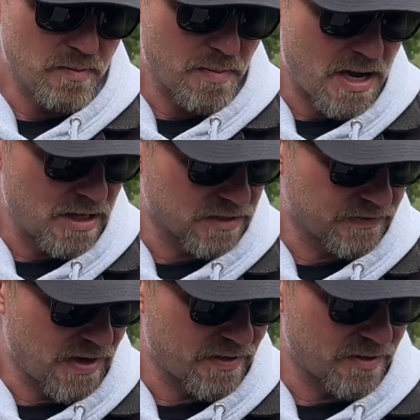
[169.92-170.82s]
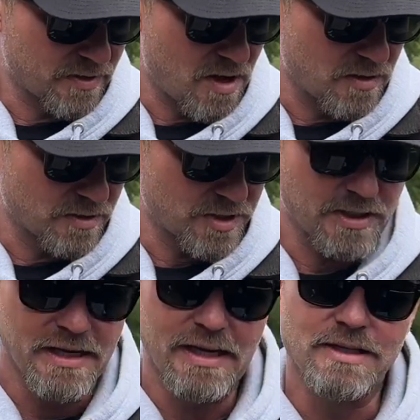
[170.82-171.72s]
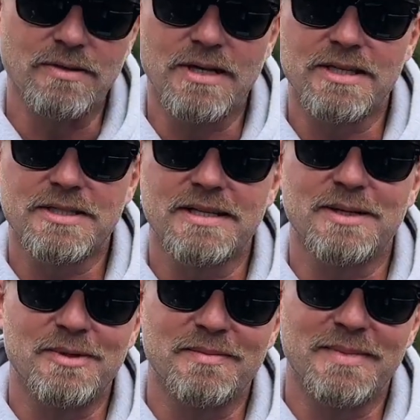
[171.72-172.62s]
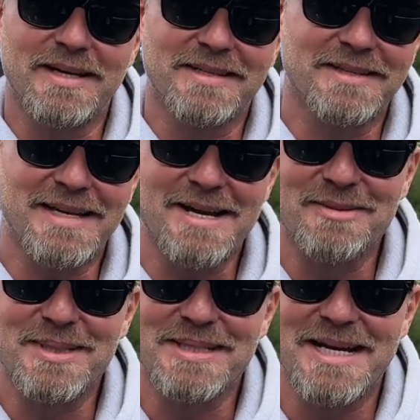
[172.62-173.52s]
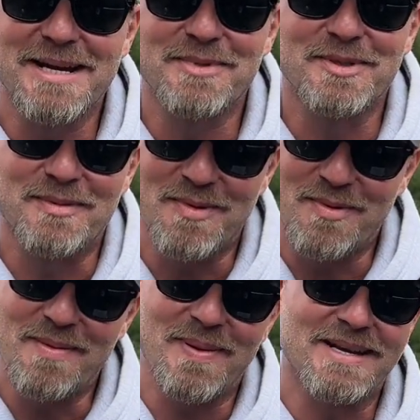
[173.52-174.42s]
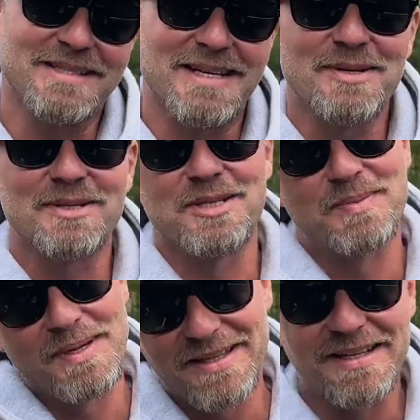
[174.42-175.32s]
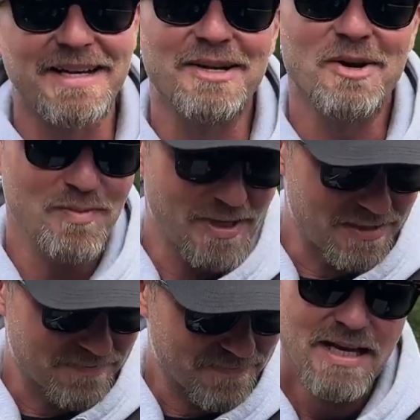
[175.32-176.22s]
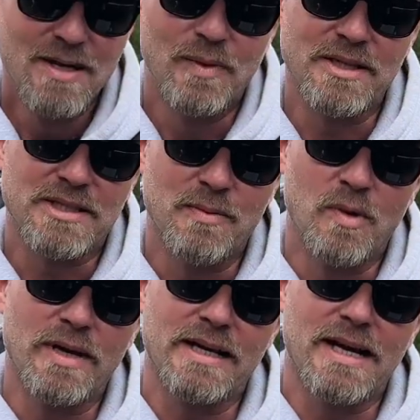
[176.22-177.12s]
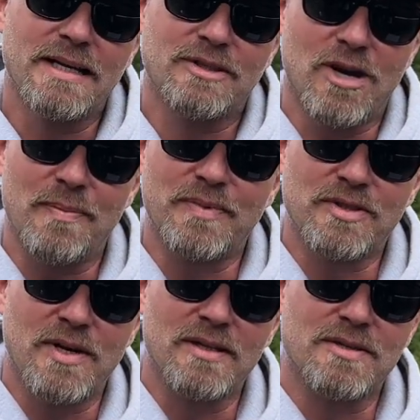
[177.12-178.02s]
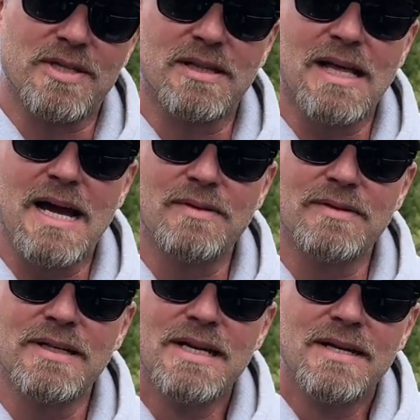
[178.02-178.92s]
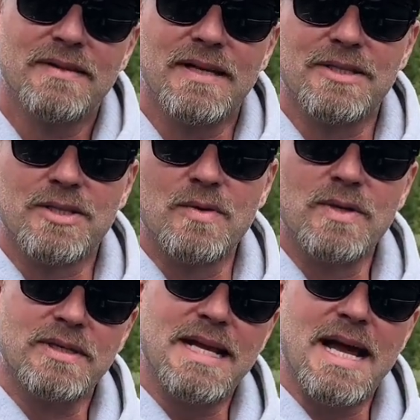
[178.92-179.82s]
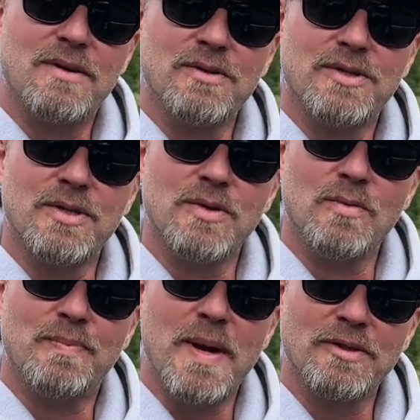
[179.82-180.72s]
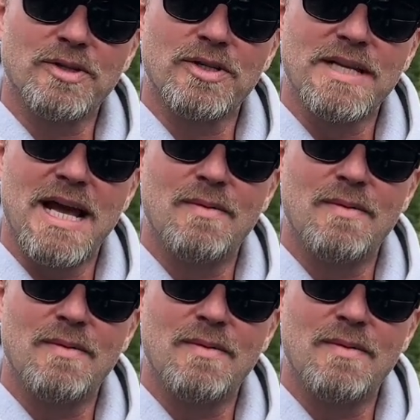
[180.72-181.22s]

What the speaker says: miles, $500, and you guessed it, I wouldn't make it to Loudon in time, so on my way past the house, I spent the night at home again. Wednesday morning, I dropped the trailers in Loudon, then scooted down to Belchertown,